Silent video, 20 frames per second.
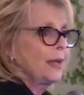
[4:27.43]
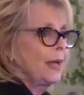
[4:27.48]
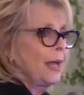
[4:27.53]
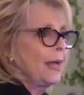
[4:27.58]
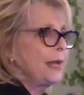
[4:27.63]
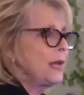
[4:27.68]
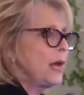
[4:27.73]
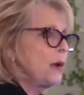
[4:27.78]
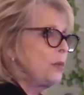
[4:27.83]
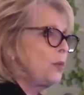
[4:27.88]

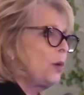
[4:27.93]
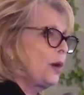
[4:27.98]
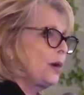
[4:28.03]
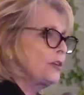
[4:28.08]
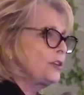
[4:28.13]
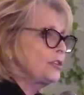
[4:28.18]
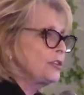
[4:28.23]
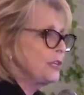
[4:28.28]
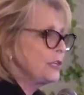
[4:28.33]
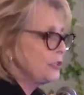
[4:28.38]
And I
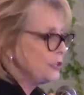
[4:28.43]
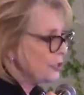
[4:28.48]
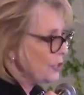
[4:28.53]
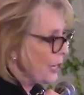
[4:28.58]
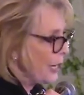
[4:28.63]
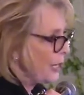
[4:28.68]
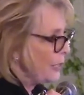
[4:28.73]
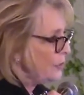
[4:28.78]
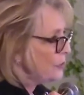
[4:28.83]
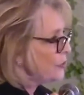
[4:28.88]
watched it
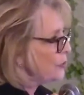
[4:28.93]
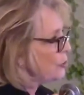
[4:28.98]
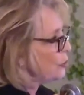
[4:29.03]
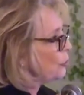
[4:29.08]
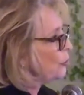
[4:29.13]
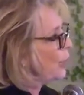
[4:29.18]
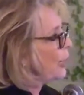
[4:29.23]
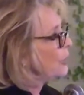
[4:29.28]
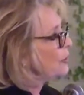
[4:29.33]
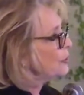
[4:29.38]
change
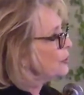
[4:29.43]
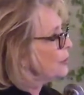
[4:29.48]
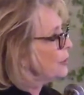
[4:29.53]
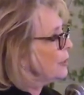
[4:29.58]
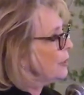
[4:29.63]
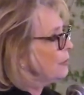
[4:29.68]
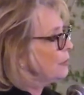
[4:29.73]
direction